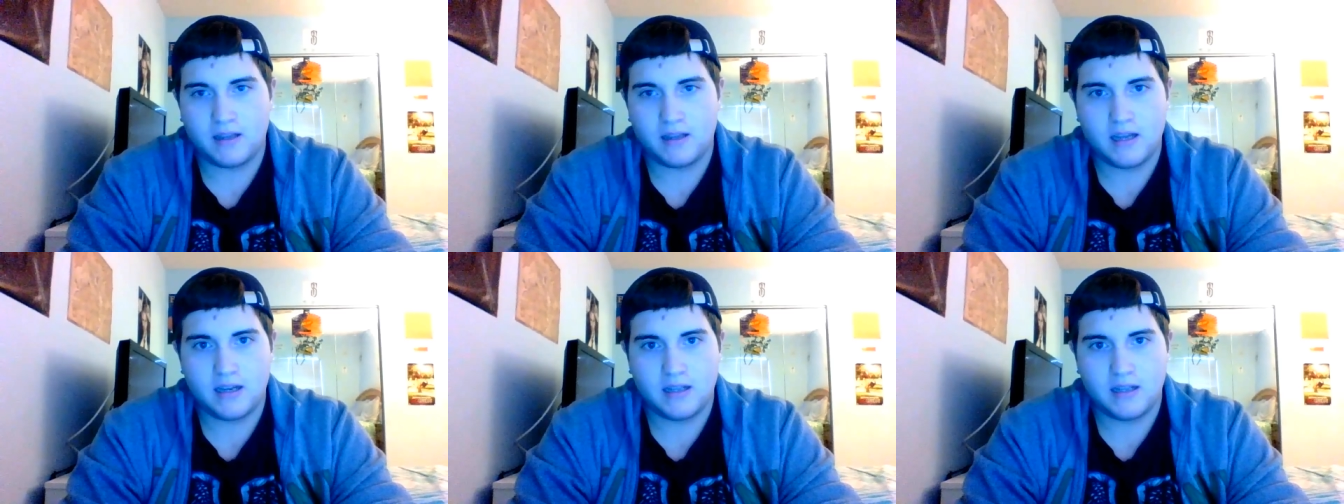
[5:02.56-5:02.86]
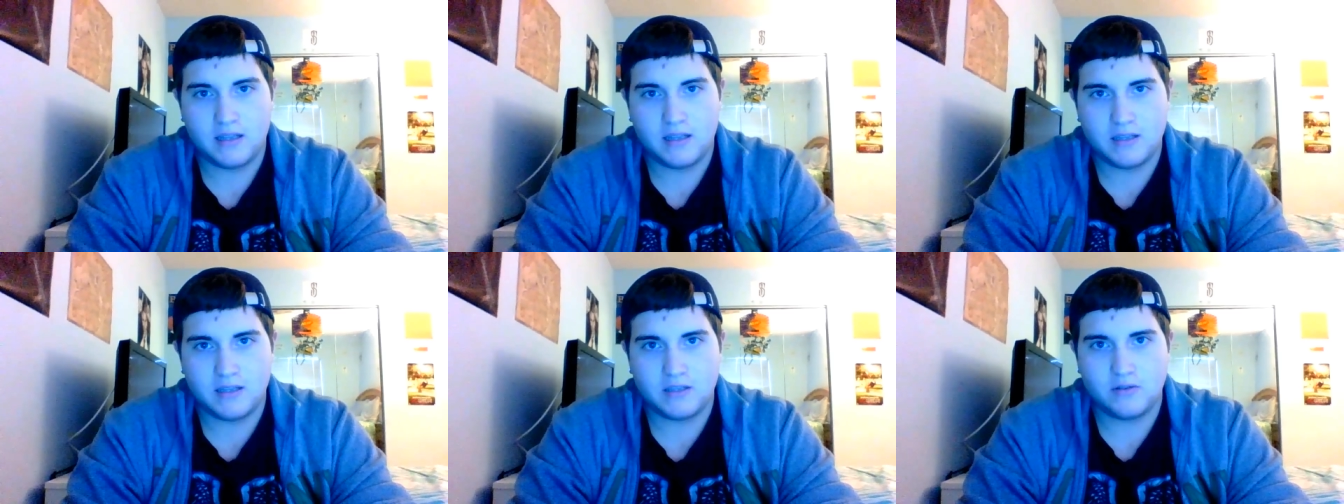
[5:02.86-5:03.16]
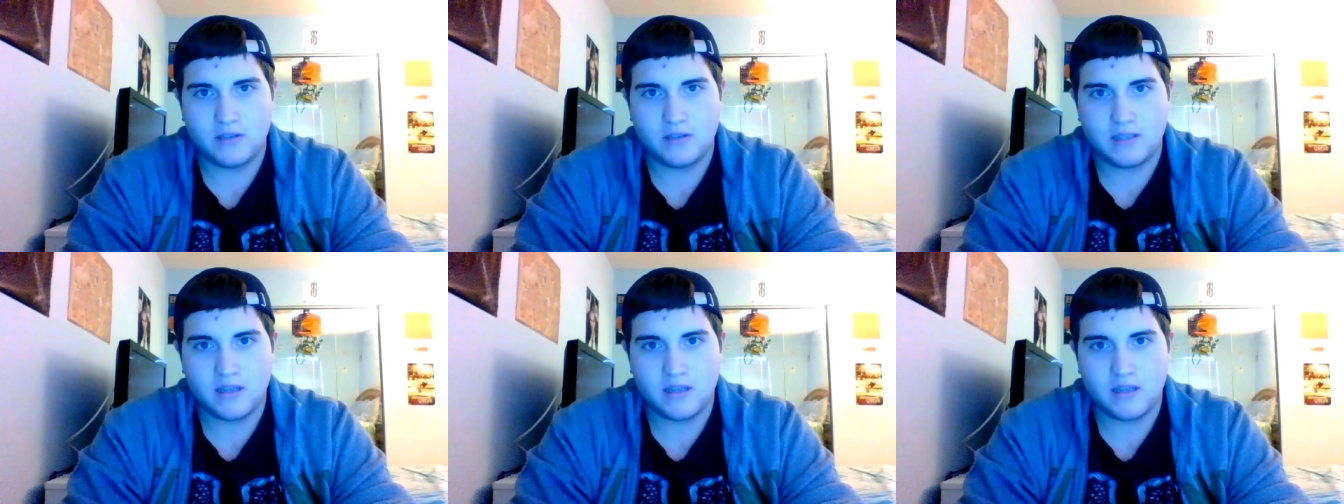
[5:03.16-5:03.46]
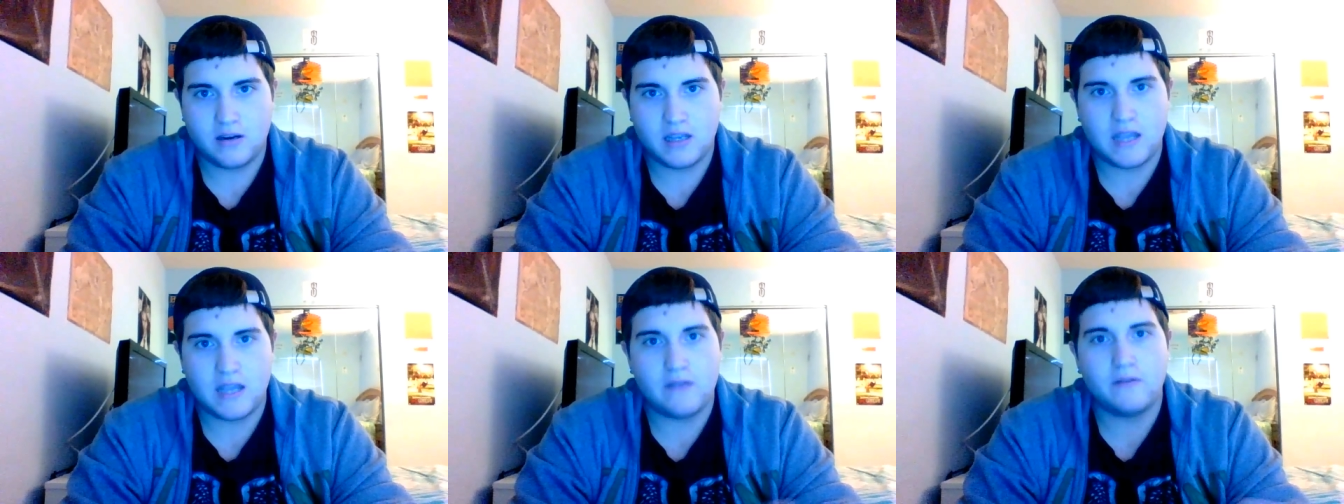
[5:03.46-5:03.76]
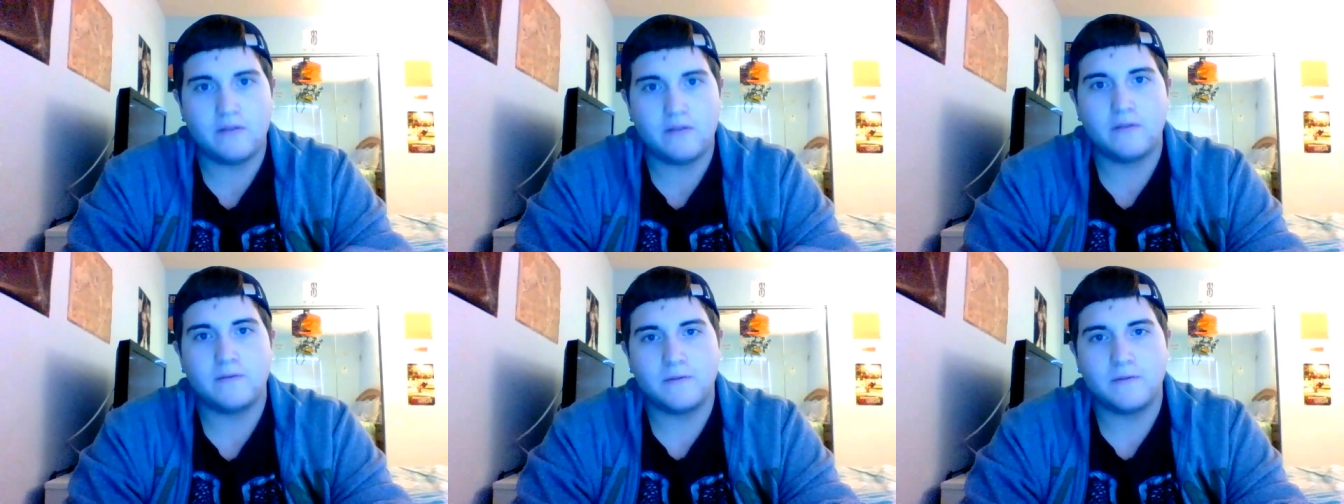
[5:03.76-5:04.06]
a lot of histories there. He
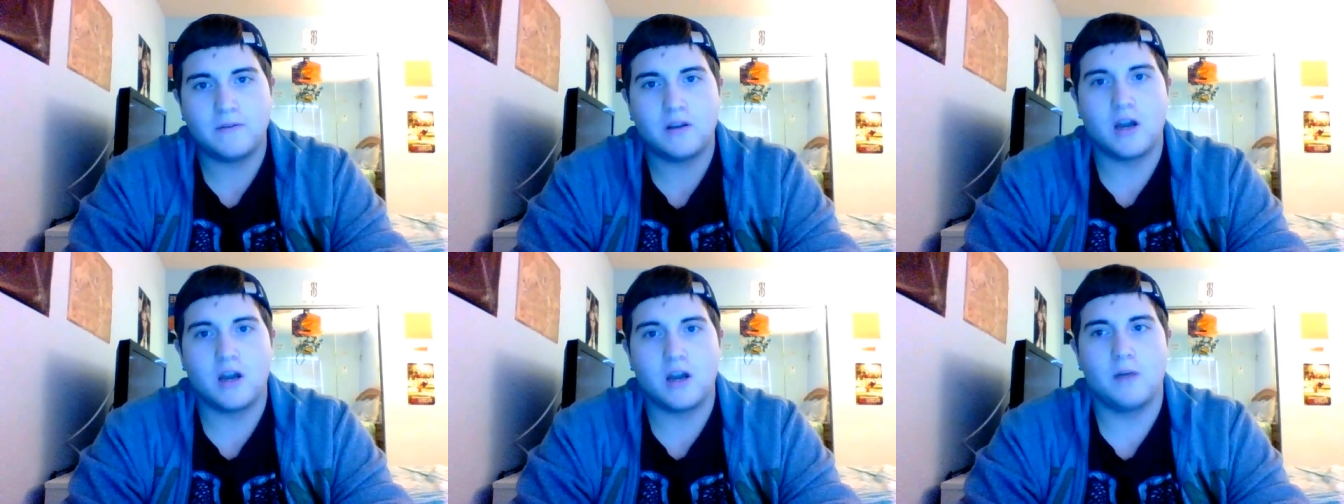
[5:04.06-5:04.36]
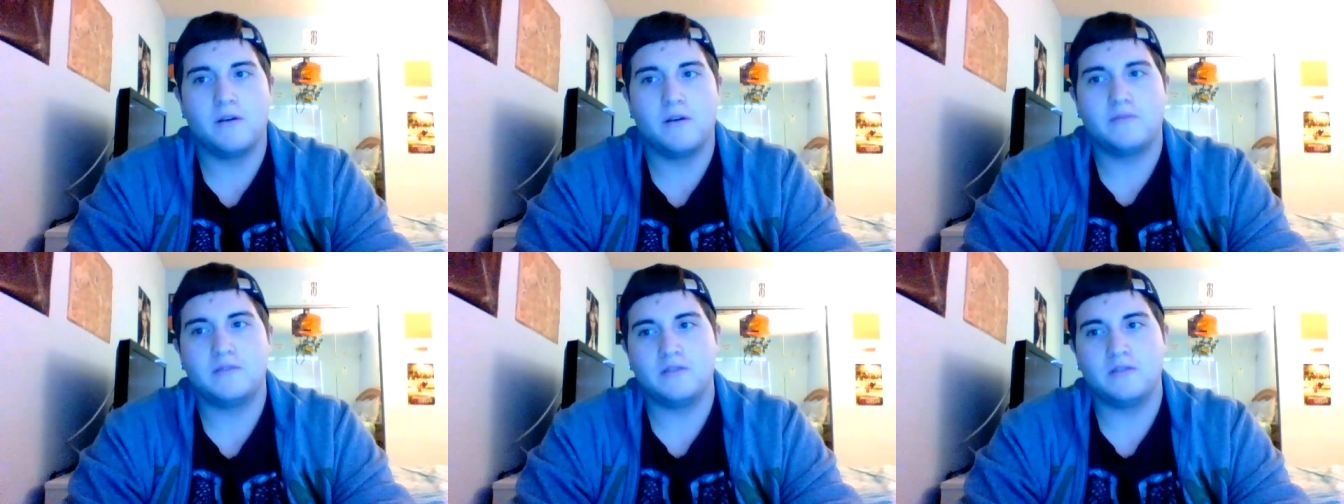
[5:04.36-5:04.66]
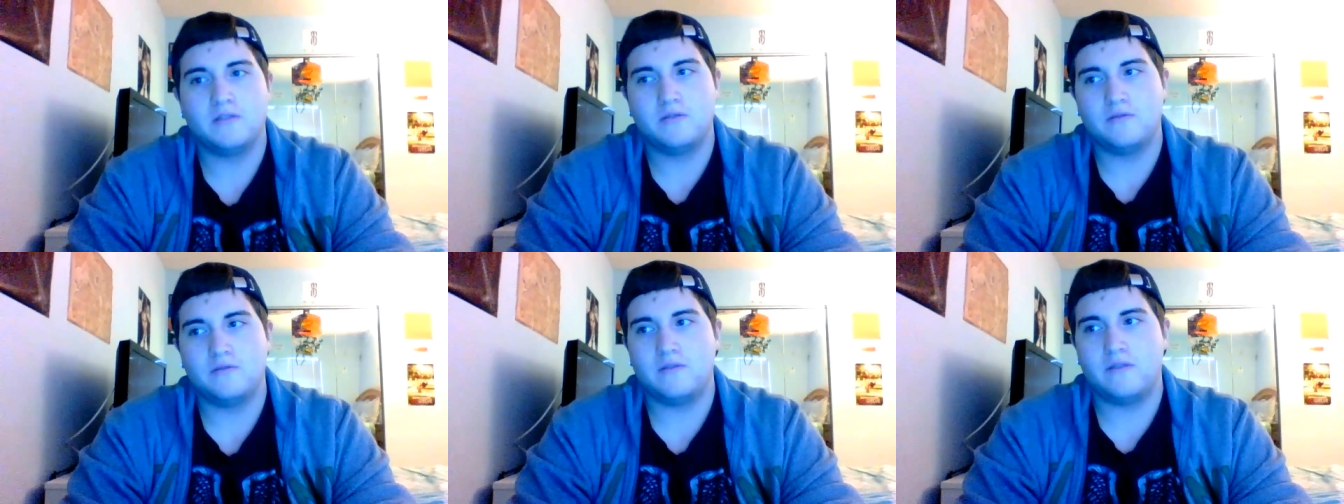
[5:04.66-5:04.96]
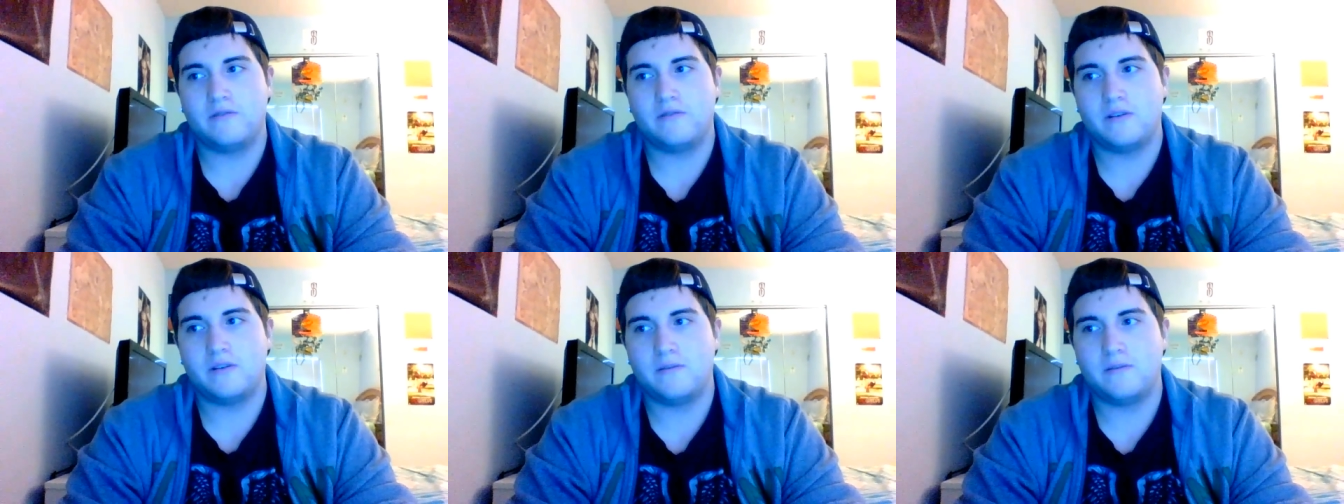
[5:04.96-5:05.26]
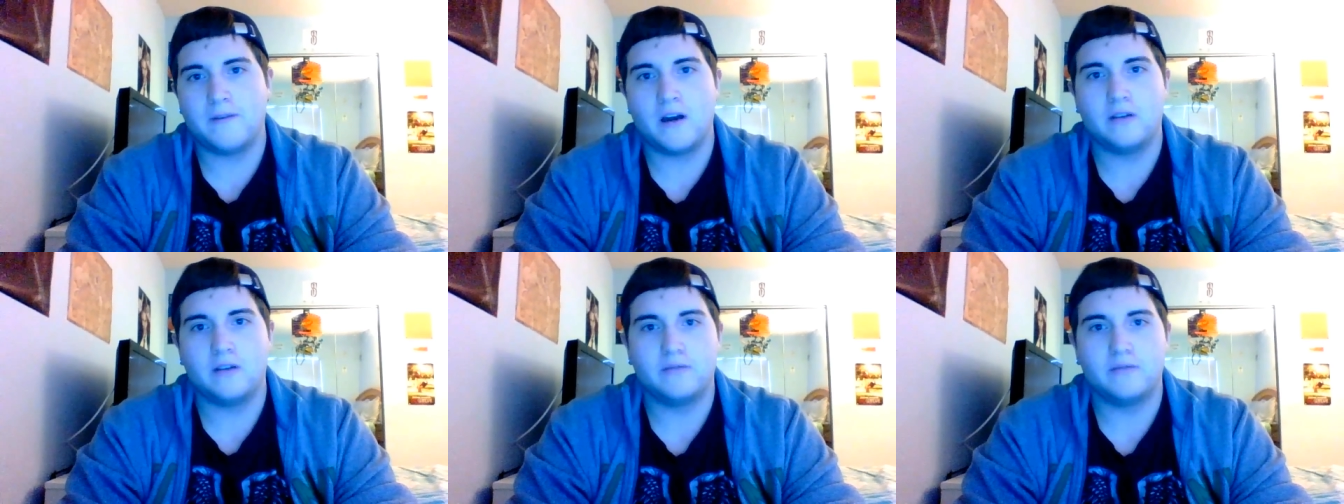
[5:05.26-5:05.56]
even come up to even
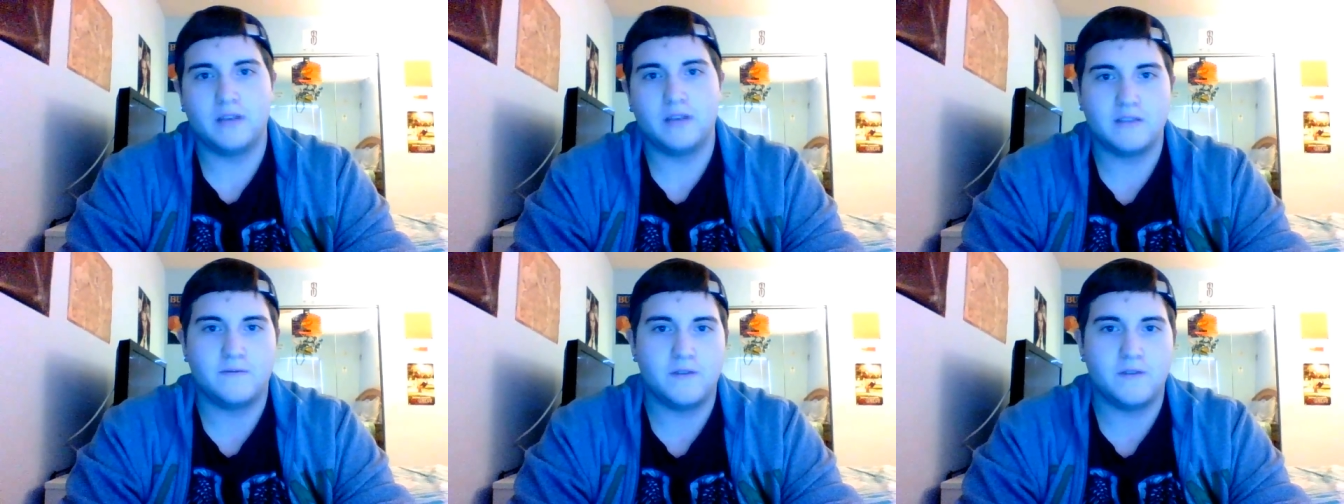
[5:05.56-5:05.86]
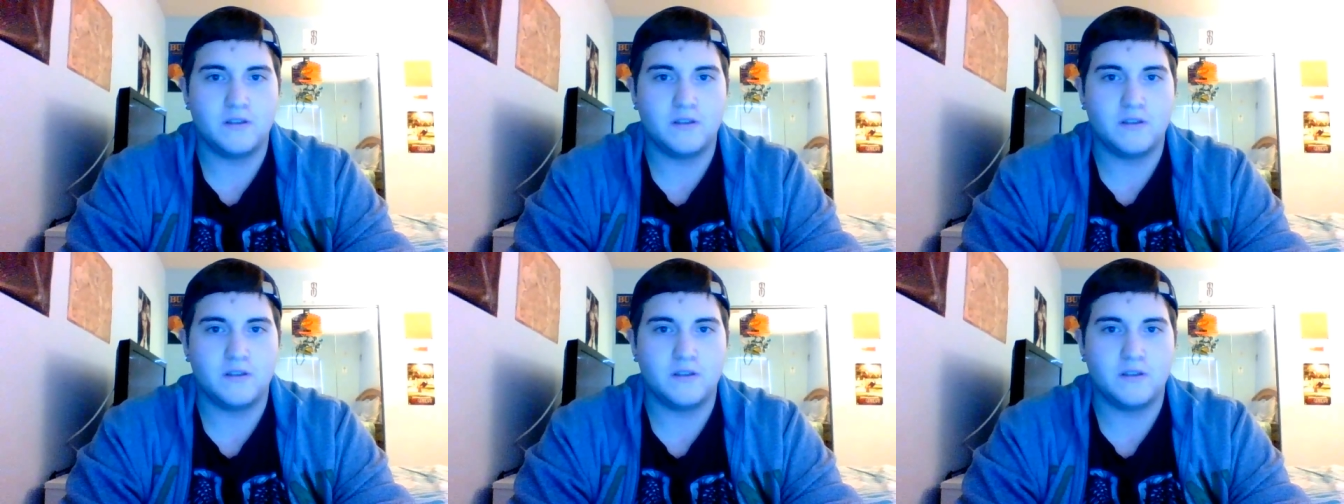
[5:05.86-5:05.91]
fought against